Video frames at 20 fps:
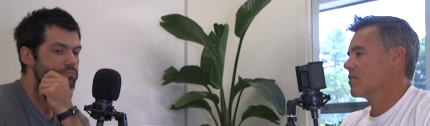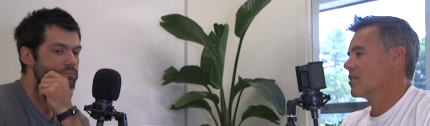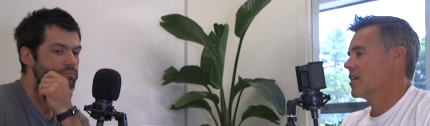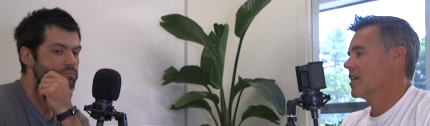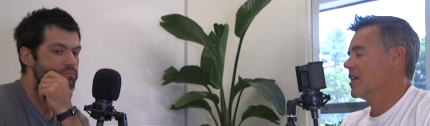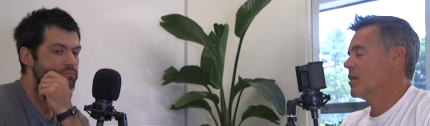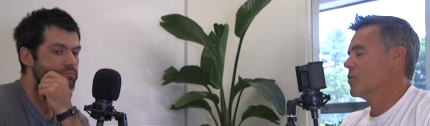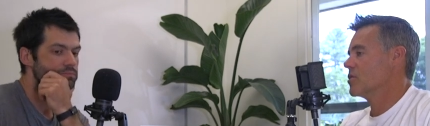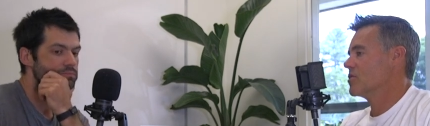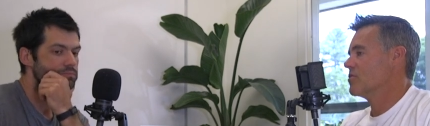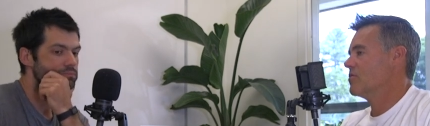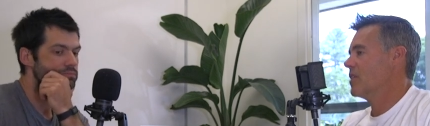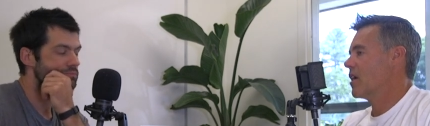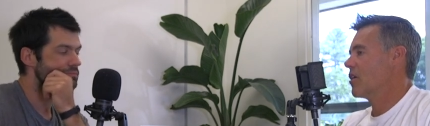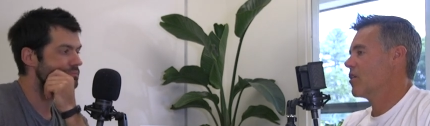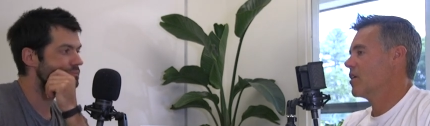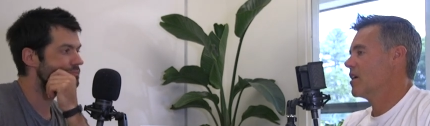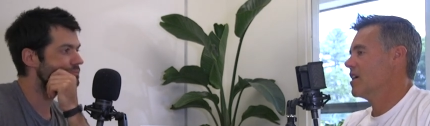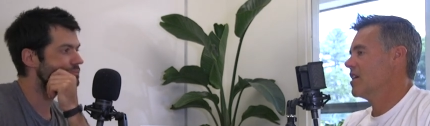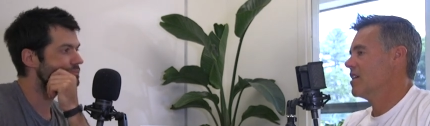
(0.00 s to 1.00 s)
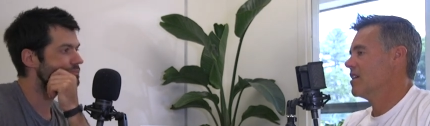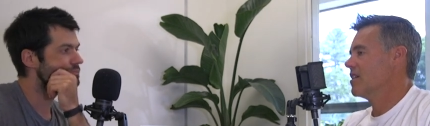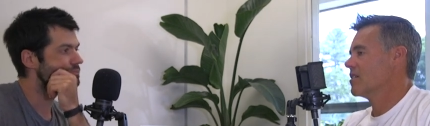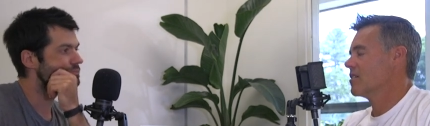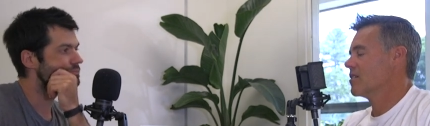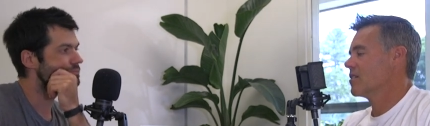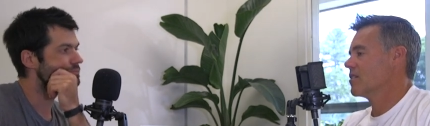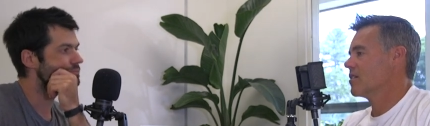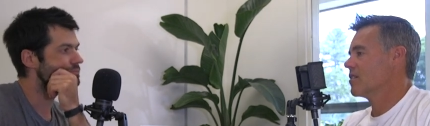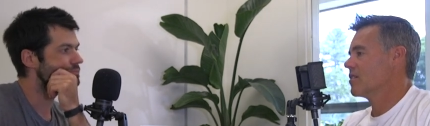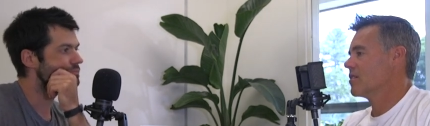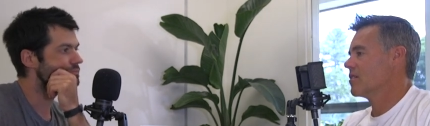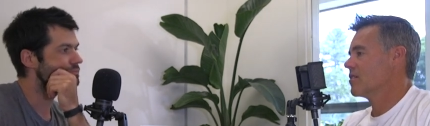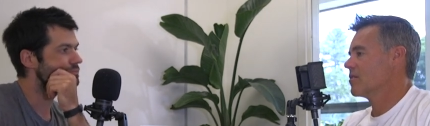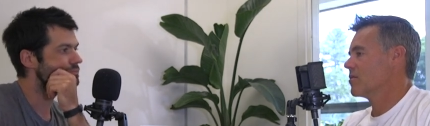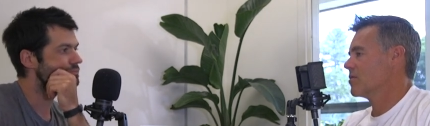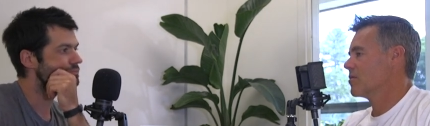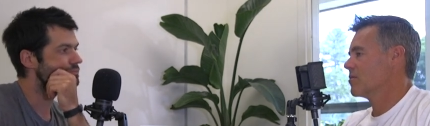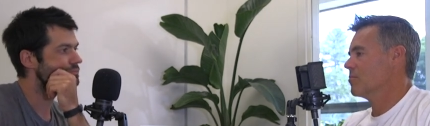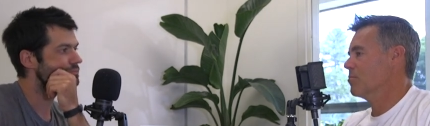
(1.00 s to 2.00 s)
Speaker 1: it was very
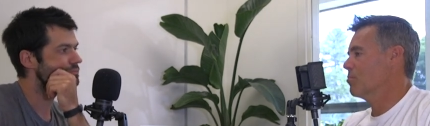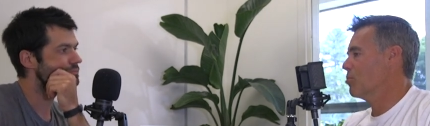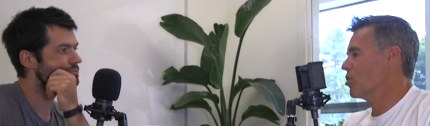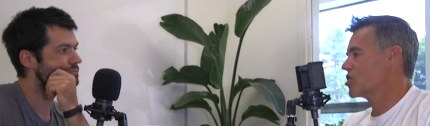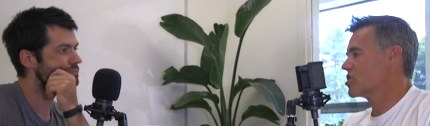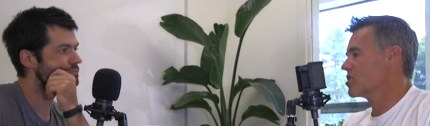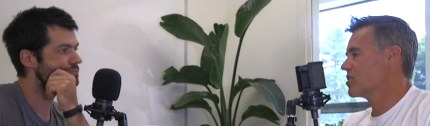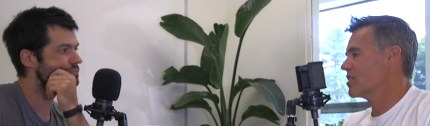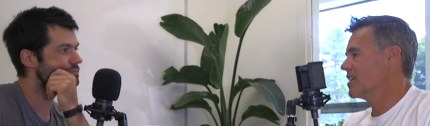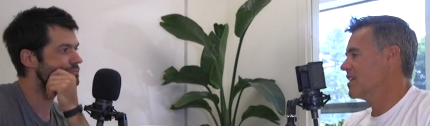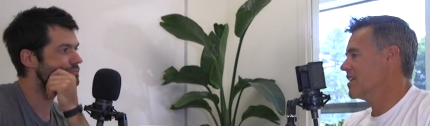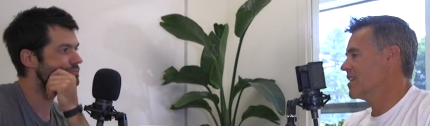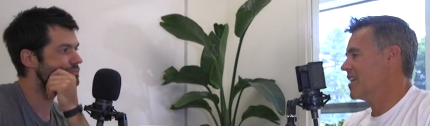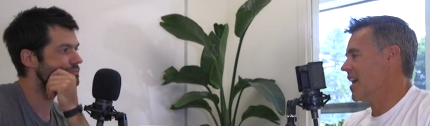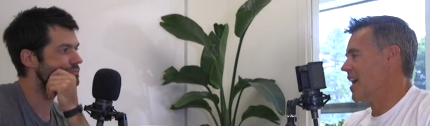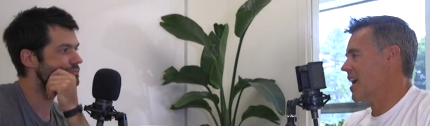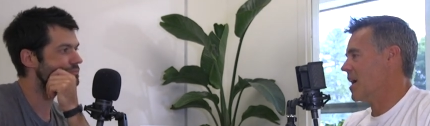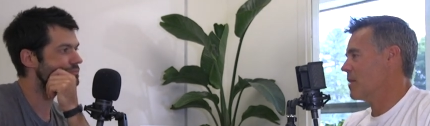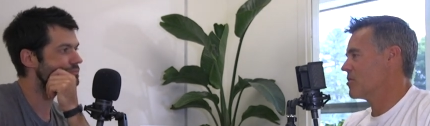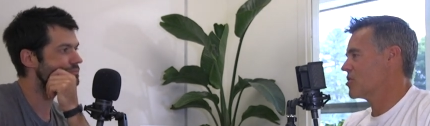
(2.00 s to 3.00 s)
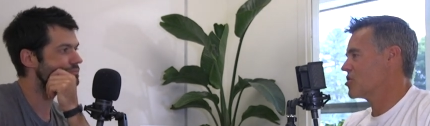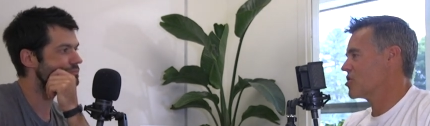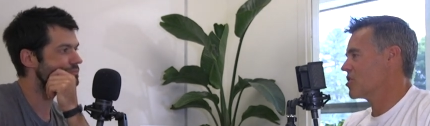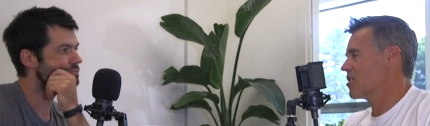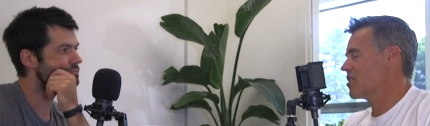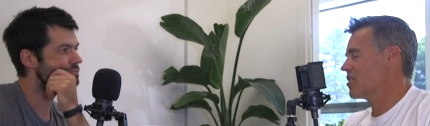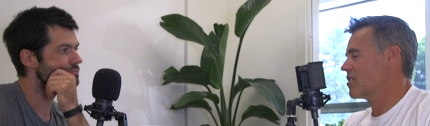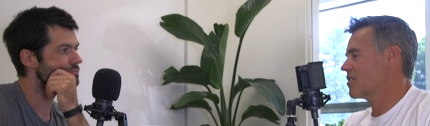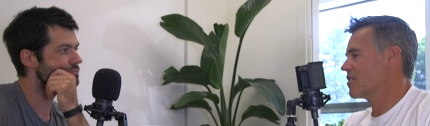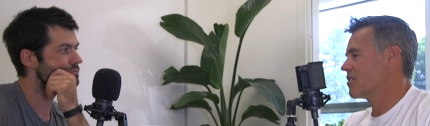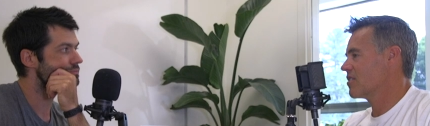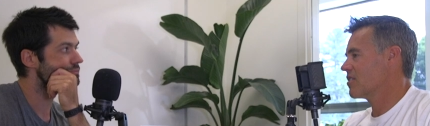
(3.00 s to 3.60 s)
bush league amateur.